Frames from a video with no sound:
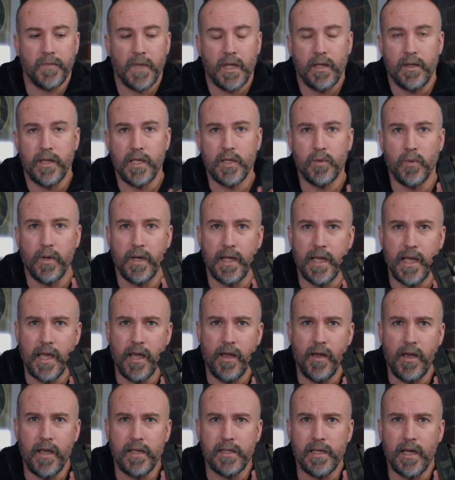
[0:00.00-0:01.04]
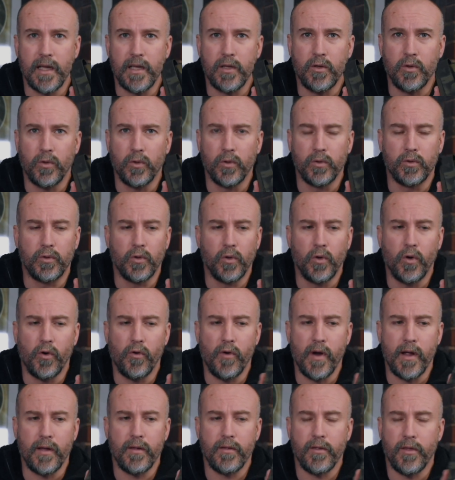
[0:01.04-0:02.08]
this one here is a
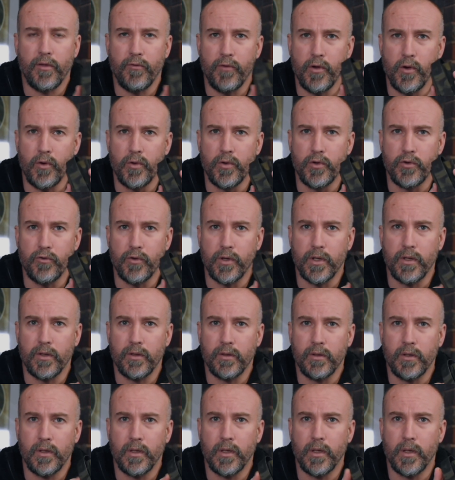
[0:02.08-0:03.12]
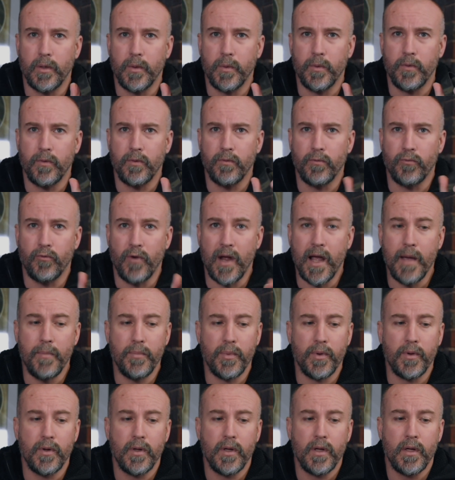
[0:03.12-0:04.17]
Cordura 300
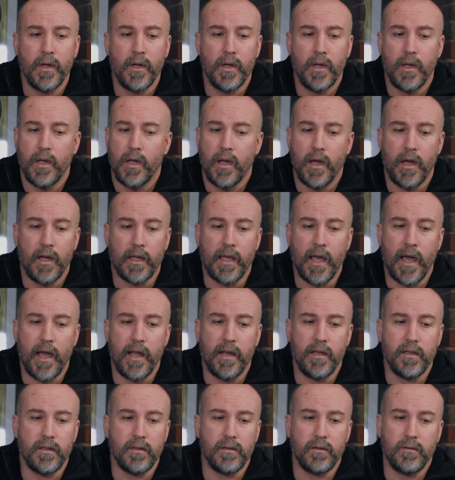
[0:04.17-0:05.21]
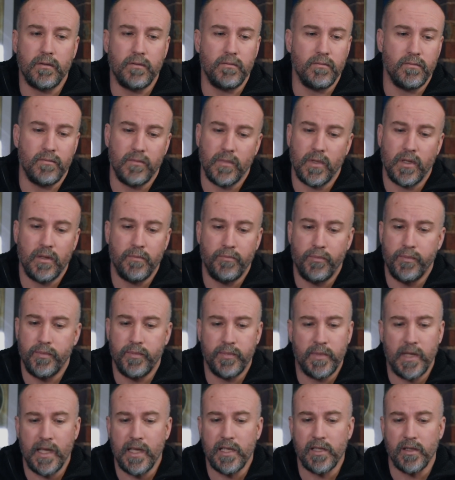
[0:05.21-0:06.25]
wrap. Again,
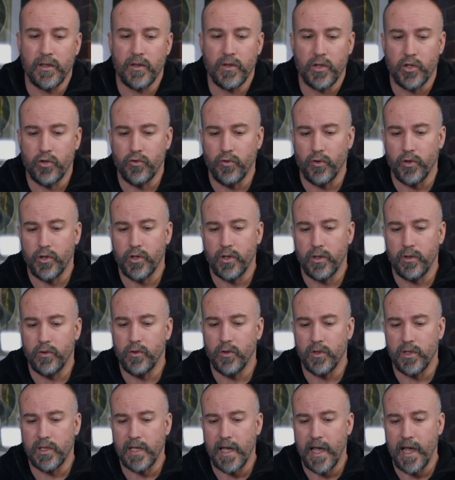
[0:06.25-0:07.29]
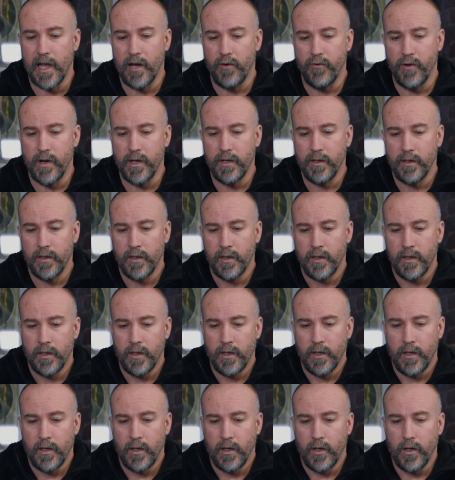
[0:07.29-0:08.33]
decent construction, good tailoring,
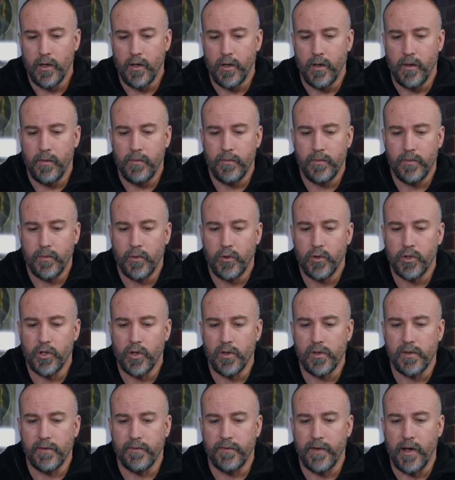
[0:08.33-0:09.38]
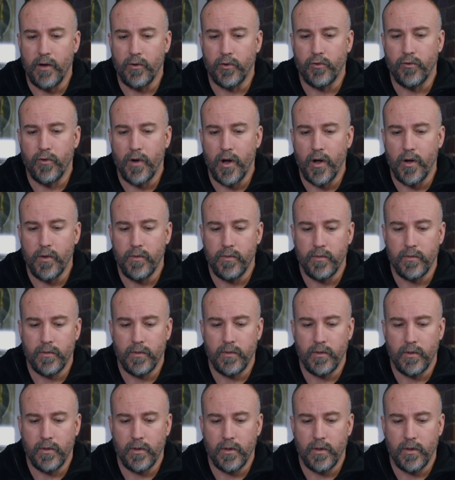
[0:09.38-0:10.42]
good use of Velcro,
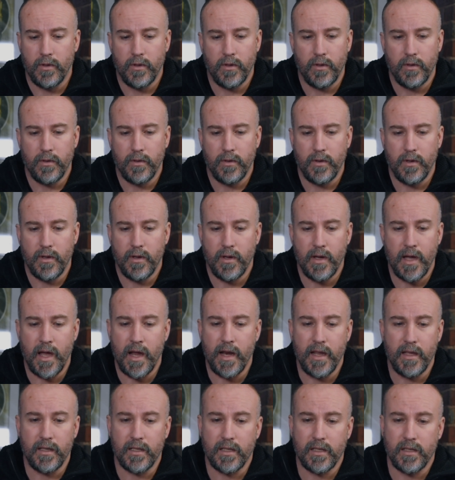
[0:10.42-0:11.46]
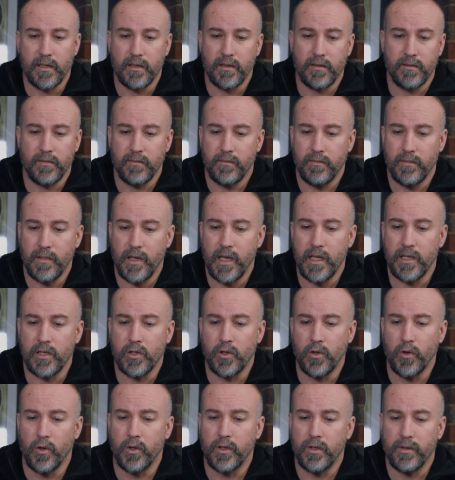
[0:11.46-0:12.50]
and it's
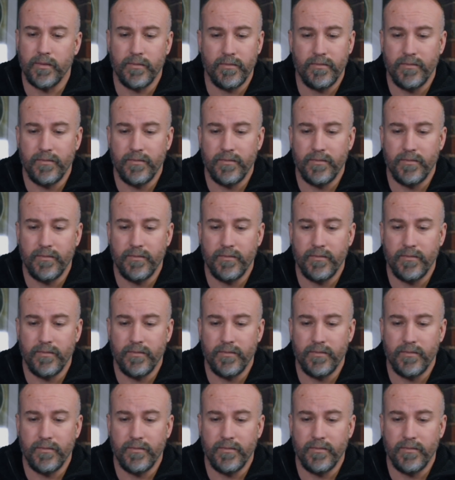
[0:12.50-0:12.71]
good.